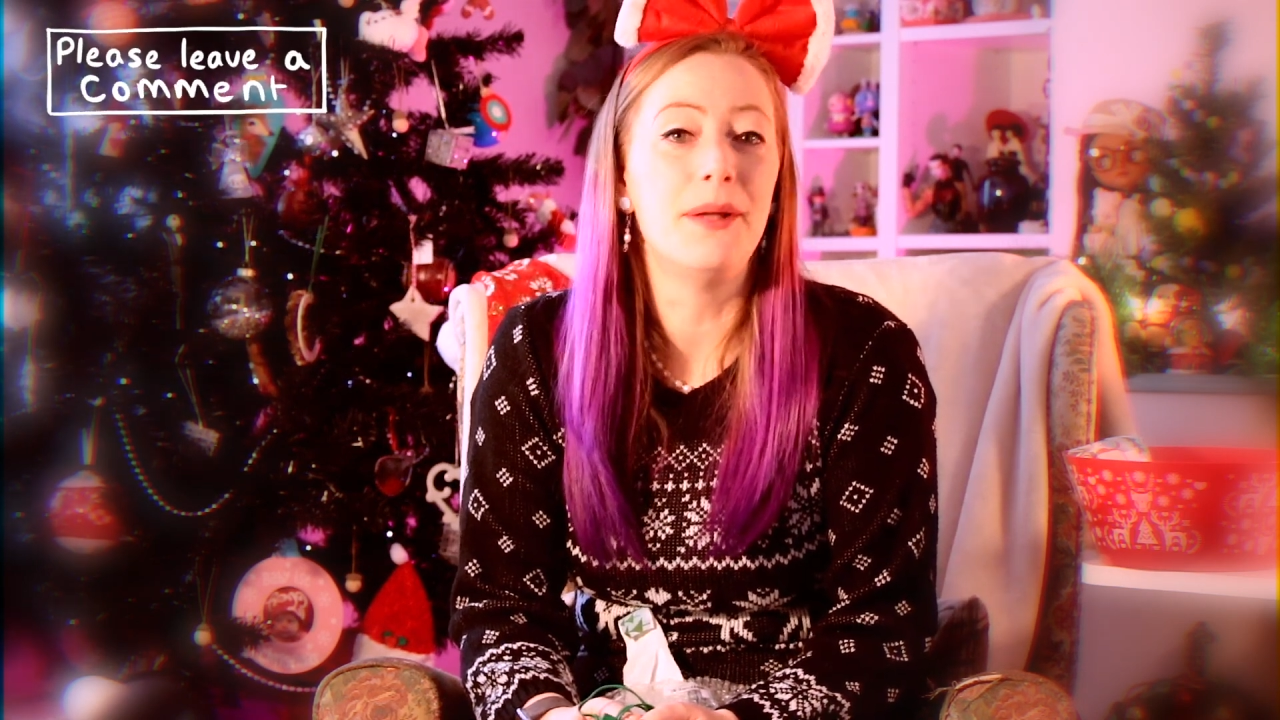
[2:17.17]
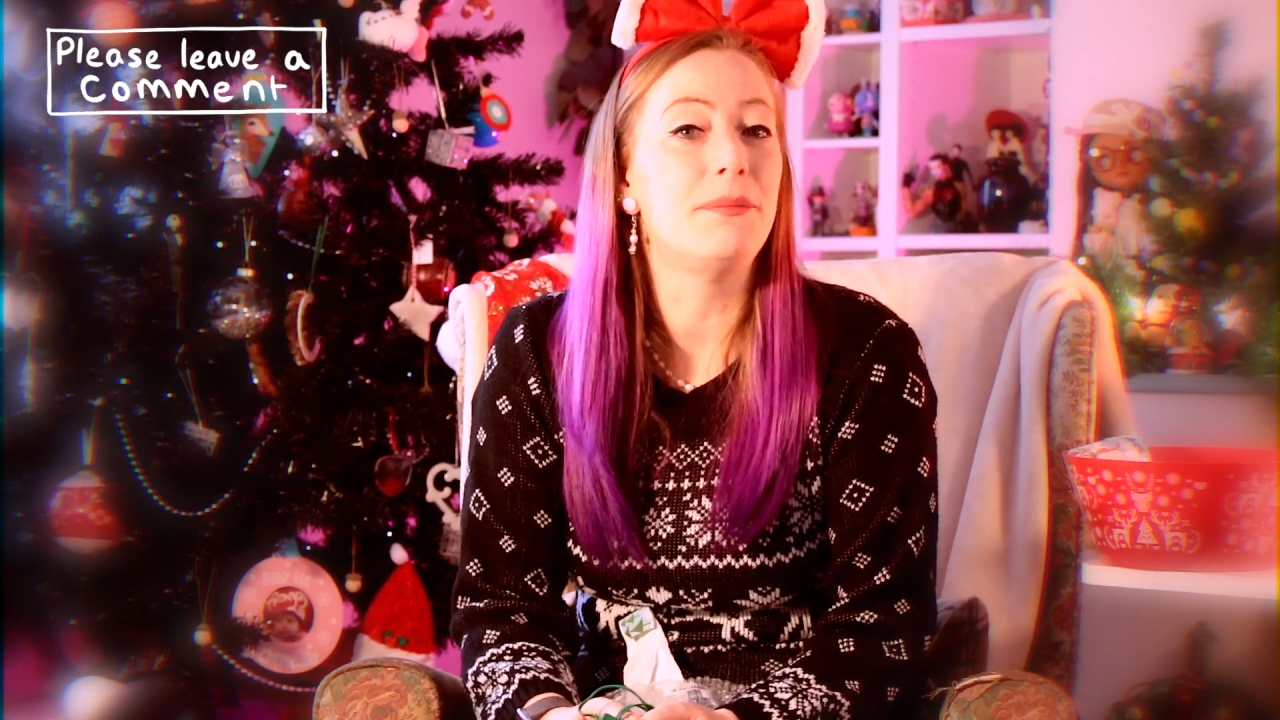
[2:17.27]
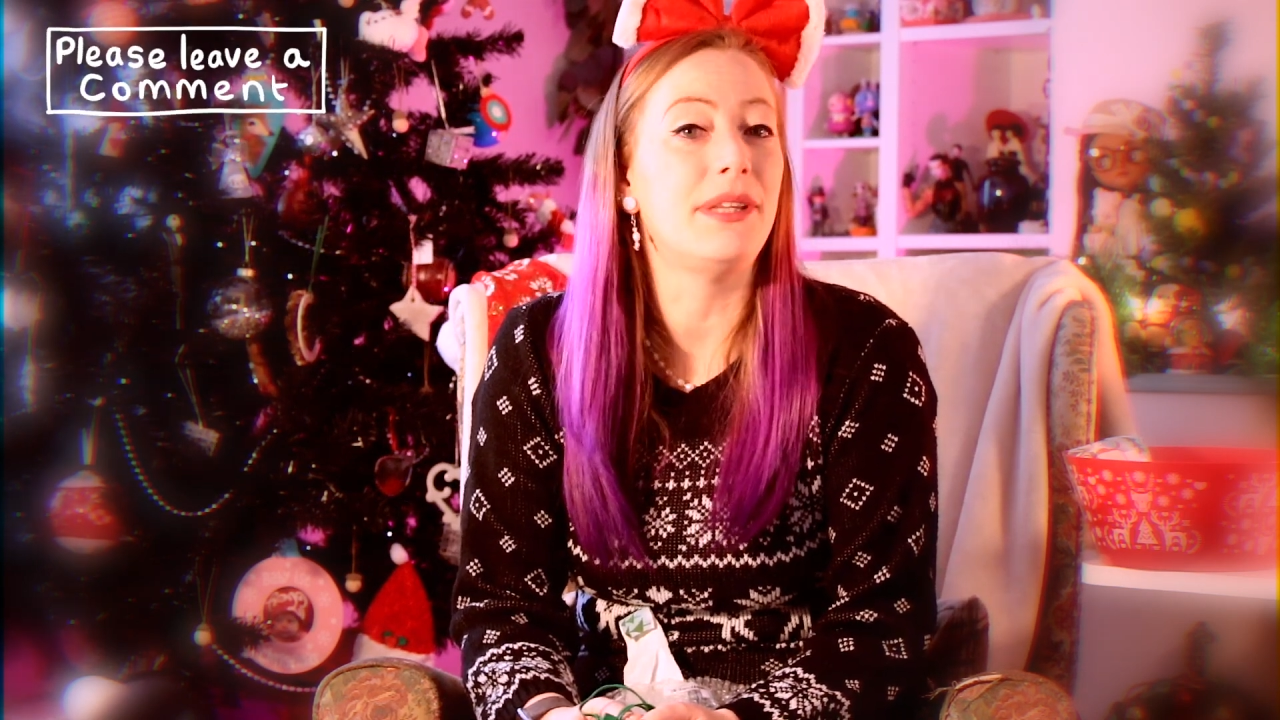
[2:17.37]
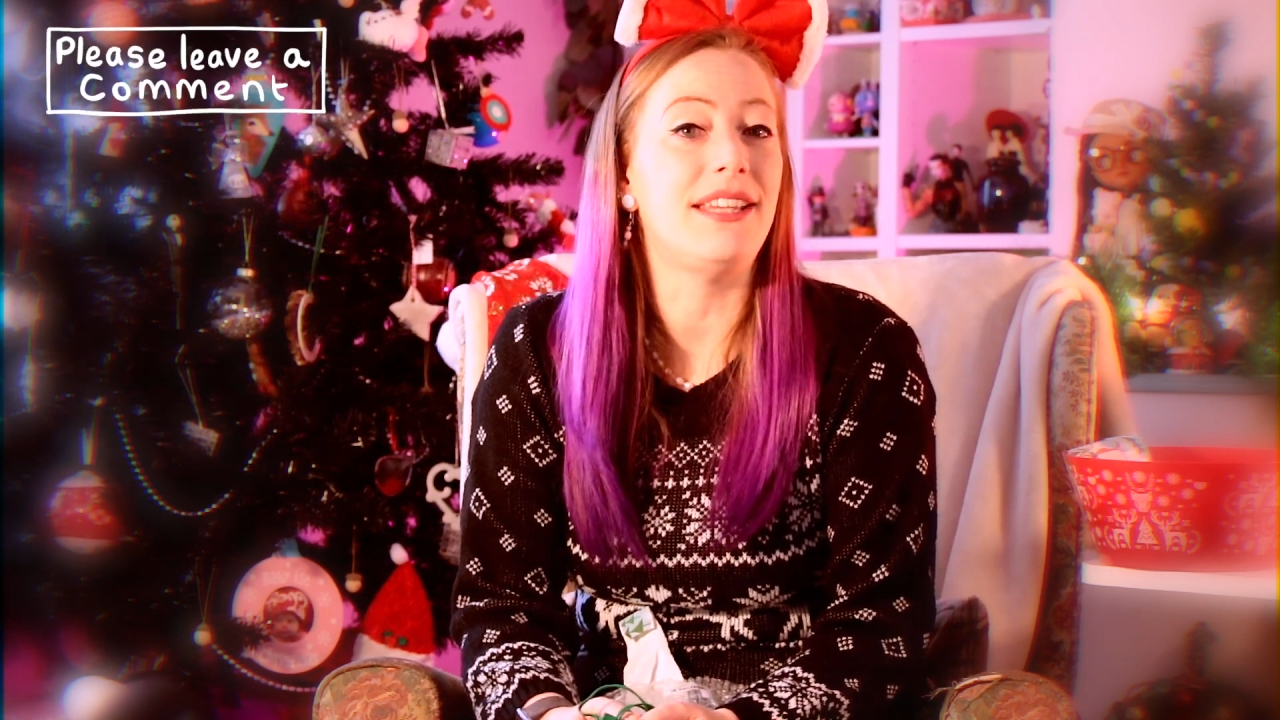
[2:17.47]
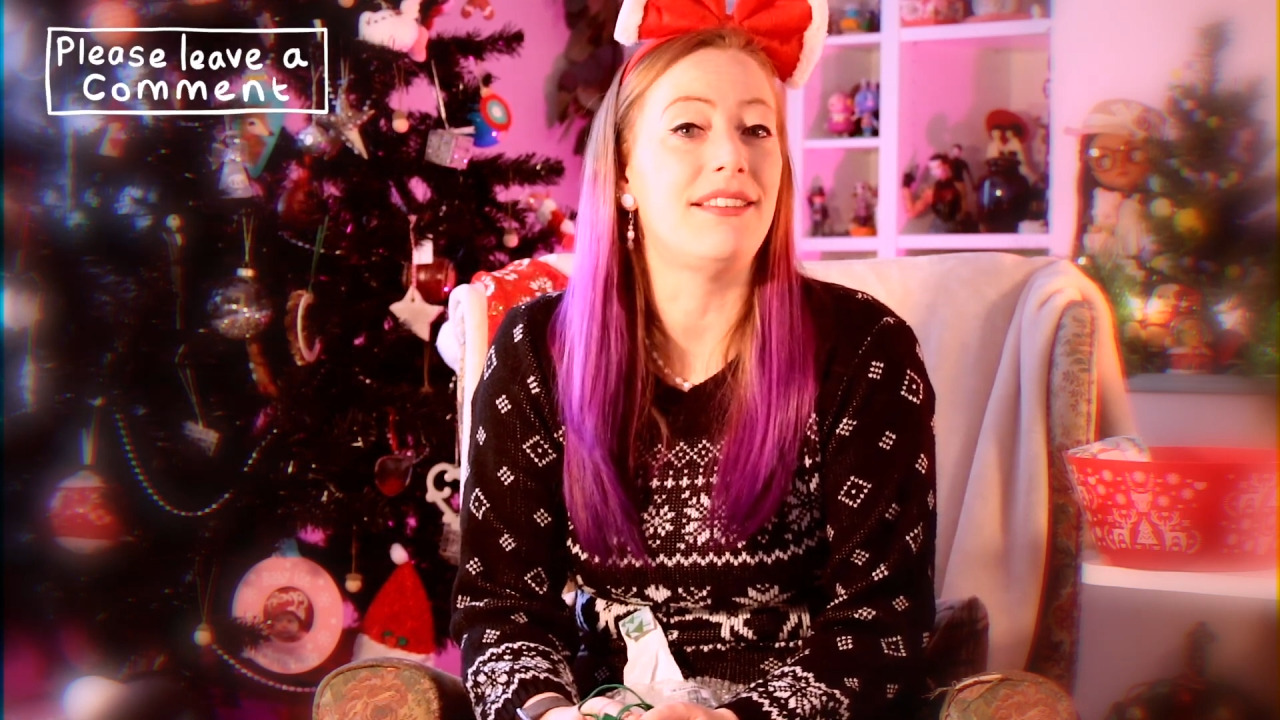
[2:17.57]

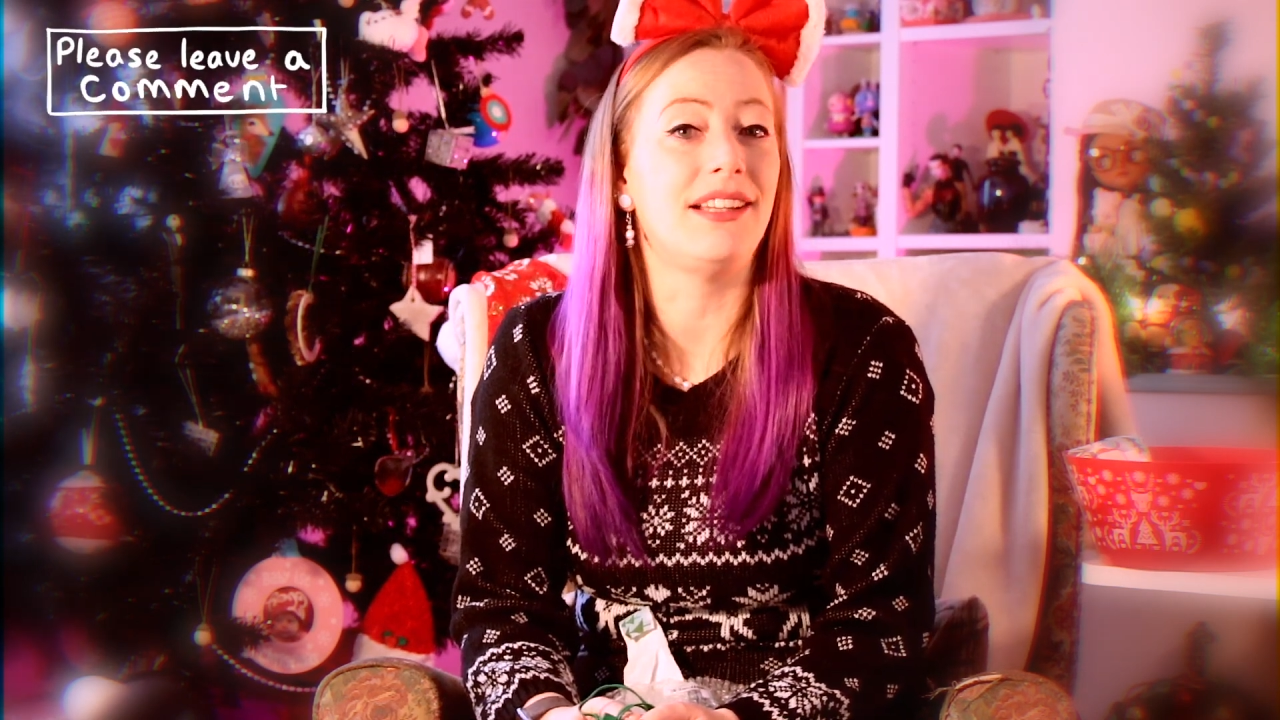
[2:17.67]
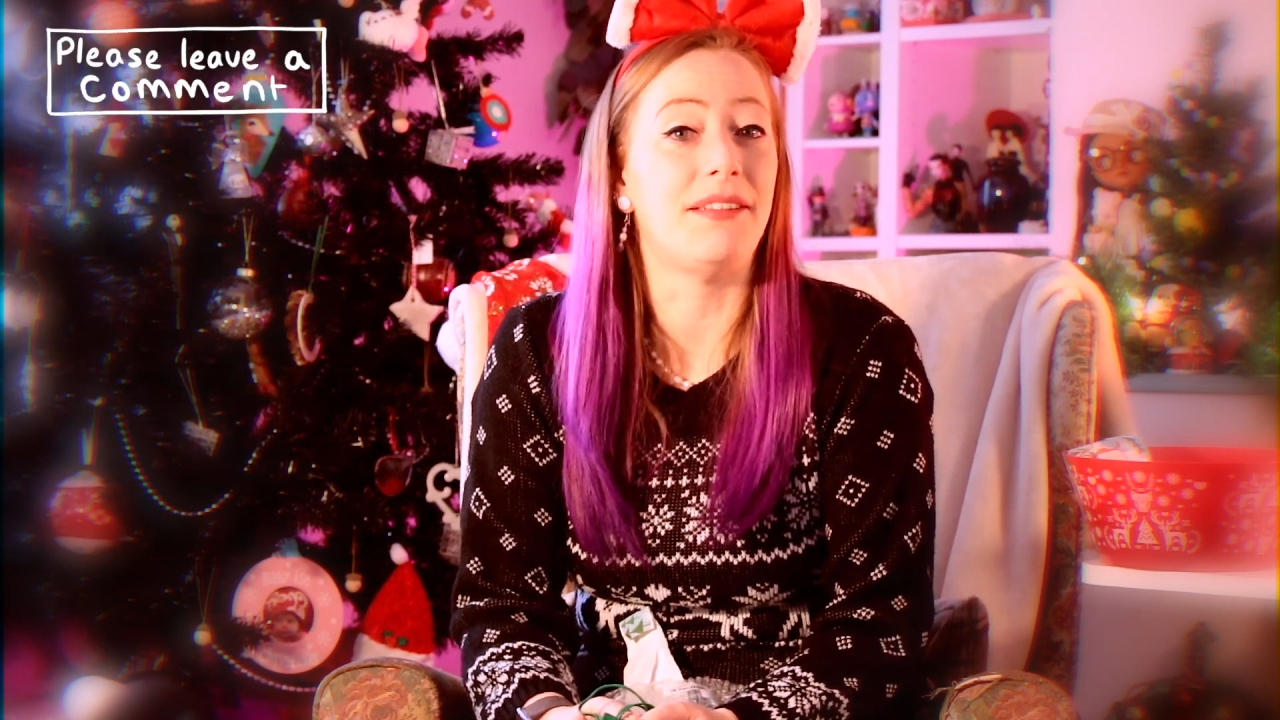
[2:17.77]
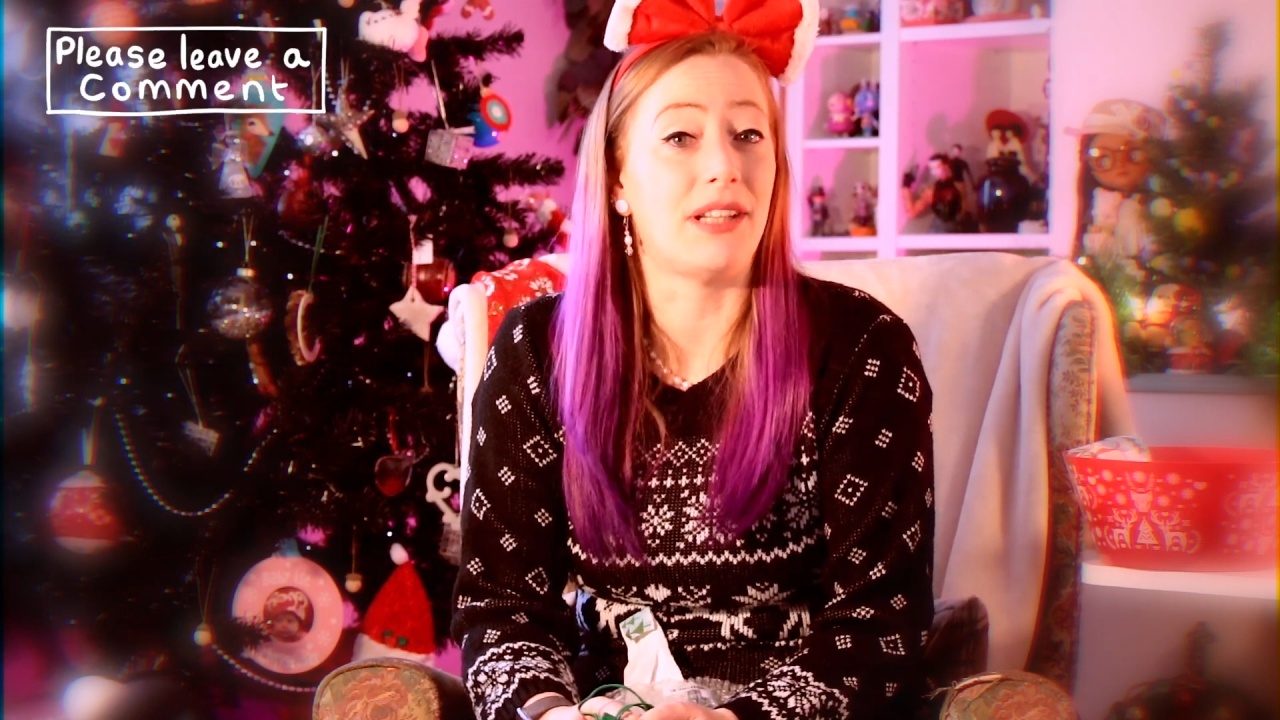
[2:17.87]
Please leave